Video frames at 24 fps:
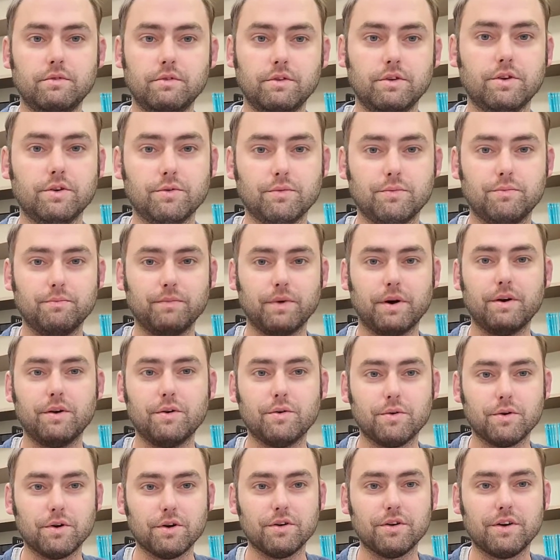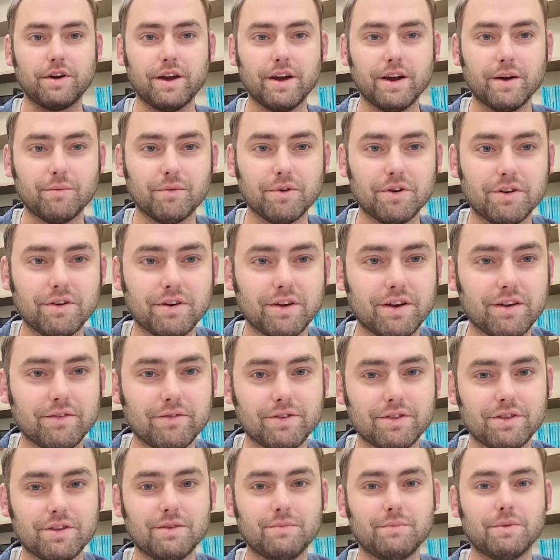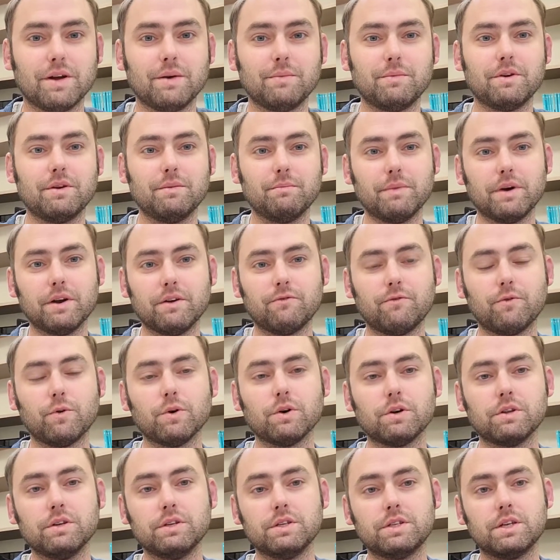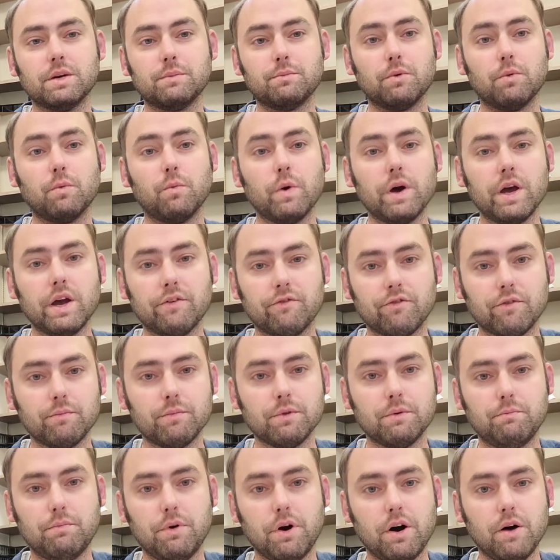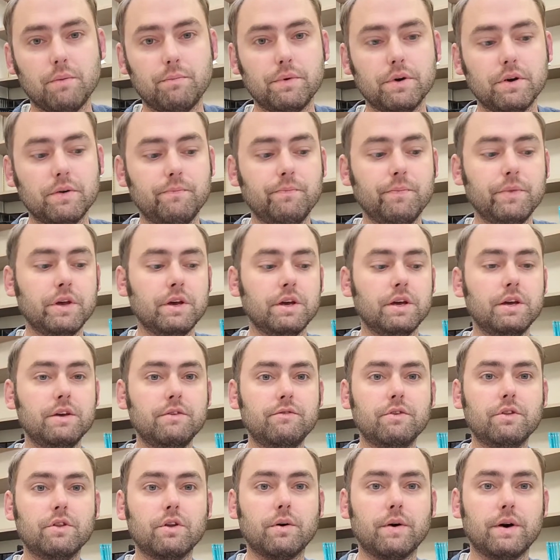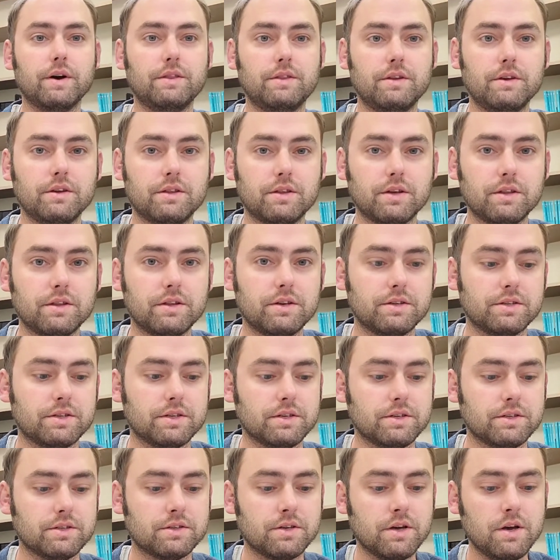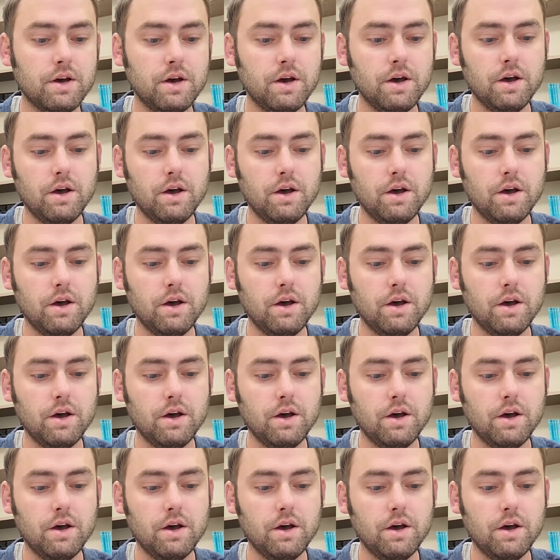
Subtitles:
you know, I know we're on camera and everything, but I'm going to metaphorically step away from the pulpit, even though I think that this is